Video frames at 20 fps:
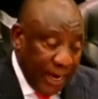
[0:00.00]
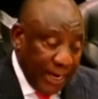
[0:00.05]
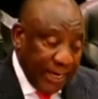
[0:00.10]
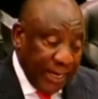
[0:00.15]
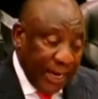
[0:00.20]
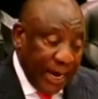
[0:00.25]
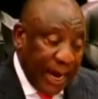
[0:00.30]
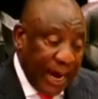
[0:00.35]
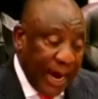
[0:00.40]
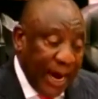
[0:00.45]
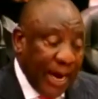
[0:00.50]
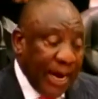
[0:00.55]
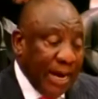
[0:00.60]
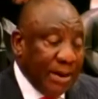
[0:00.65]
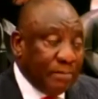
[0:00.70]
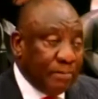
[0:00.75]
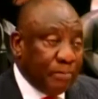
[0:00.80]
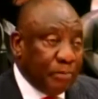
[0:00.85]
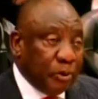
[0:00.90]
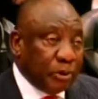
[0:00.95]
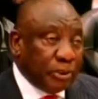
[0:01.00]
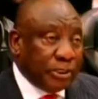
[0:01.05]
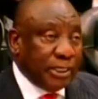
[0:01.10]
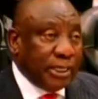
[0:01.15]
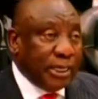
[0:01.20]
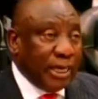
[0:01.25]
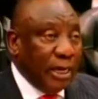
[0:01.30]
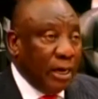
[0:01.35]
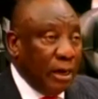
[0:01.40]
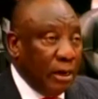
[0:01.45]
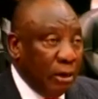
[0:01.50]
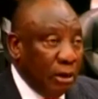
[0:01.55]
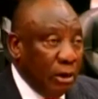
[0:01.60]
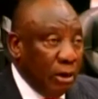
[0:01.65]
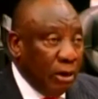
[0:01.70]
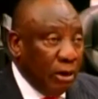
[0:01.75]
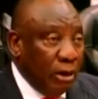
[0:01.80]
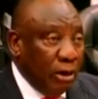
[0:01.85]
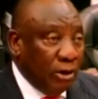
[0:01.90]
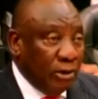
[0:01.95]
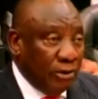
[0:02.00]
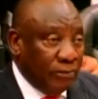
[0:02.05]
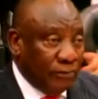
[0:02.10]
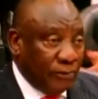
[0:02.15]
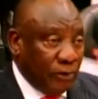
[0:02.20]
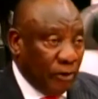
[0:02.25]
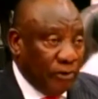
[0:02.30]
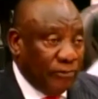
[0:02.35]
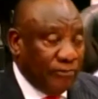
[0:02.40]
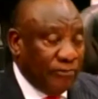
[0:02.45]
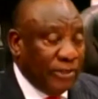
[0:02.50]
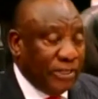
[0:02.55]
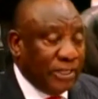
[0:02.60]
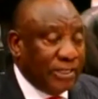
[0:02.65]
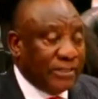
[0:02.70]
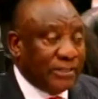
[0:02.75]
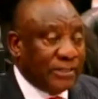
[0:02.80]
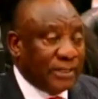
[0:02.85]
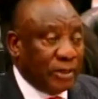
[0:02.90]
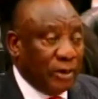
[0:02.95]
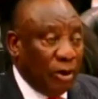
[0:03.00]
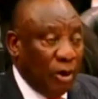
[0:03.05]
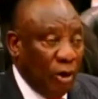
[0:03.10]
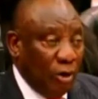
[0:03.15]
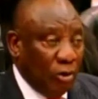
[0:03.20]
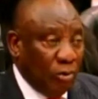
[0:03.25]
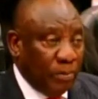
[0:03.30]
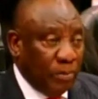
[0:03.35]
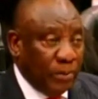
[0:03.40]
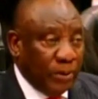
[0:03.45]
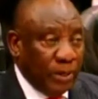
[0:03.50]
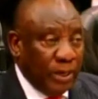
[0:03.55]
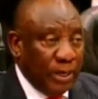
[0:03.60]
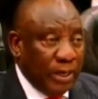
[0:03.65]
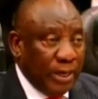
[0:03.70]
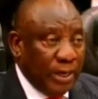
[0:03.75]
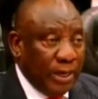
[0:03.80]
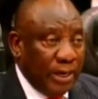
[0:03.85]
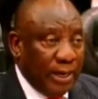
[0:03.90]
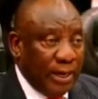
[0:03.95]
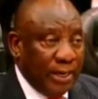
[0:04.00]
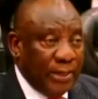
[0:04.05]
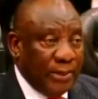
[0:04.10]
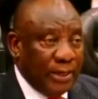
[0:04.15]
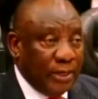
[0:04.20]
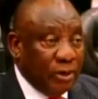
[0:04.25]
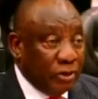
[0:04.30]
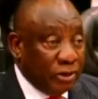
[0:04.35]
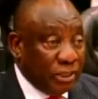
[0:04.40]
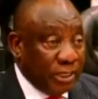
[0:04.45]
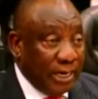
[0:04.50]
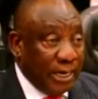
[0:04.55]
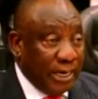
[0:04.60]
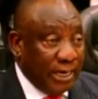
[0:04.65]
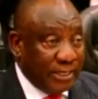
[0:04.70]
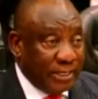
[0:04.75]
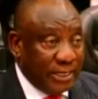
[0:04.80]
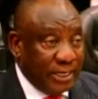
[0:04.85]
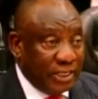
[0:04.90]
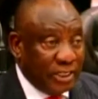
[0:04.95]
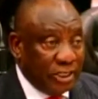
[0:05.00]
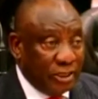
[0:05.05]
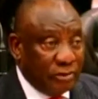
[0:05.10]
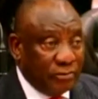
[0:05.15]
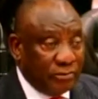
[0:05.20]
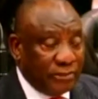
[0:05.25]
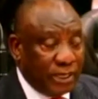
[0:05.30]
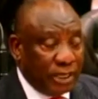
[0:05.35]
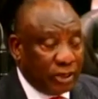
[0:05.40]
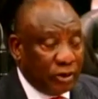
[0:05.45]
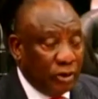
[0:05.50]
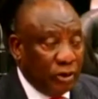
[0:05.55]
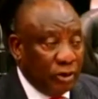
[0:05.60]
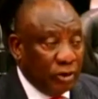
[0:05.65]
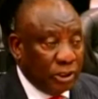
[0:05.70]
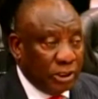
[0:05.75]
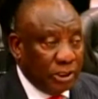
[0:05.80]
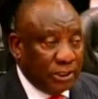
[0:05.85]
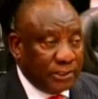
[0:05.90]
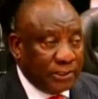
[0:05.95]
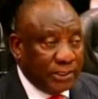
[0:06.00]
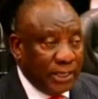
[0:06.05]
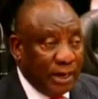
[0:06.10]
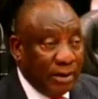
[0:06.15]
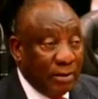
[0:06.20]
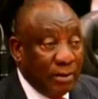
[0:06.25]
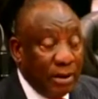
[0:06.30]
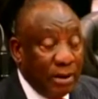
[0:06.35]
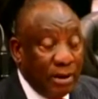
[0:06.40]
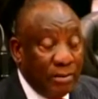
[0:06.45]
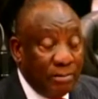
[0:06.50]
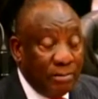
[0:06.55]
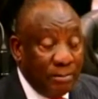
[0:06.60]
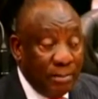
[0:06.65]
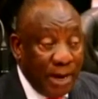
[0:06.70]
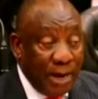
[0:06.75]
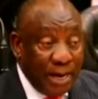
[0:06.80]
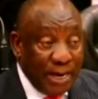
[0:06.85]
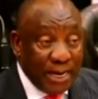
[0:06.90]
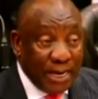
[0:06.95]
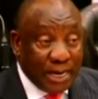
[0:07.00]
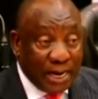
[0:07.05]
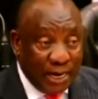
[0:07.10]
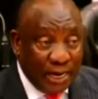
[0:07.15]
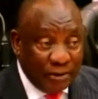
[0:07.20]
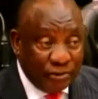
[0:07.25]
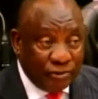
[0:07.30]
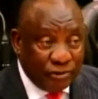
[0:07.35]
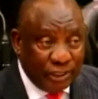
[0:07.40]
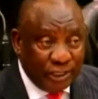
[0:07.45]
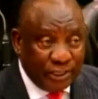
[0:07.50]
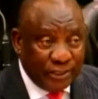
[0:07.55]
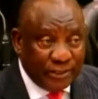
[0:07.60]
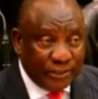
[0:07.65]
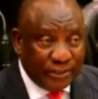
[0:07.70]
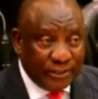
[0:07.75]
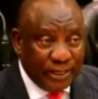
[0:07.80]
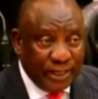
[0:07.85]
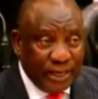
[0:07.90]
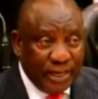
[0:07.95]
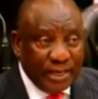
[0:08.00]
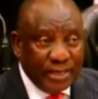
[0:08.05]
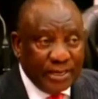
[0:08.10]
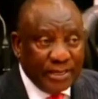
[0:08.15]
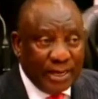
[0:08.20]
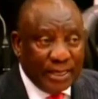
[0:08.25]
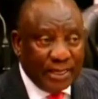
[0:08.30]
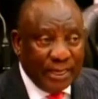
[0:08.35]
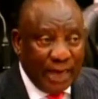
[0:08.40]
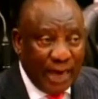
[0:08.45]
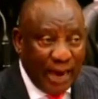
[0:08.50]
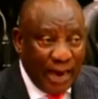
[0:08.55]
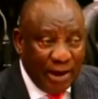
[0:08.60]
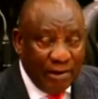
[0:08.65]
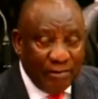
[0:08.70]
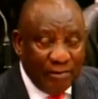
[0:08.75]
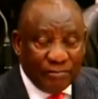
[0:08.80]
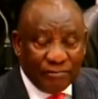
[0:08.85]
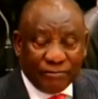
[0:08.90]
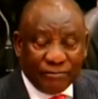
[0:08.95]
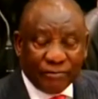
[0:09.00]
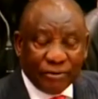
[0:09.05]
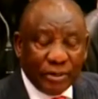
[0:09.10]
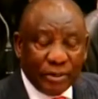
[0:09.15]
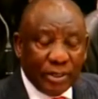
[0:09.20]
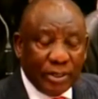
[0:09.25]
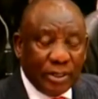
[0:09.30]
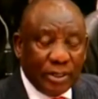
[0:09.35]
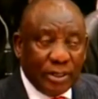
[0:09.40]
and I am putting a lot of confidence and hope in the utilization of technologies. Now, many countries that have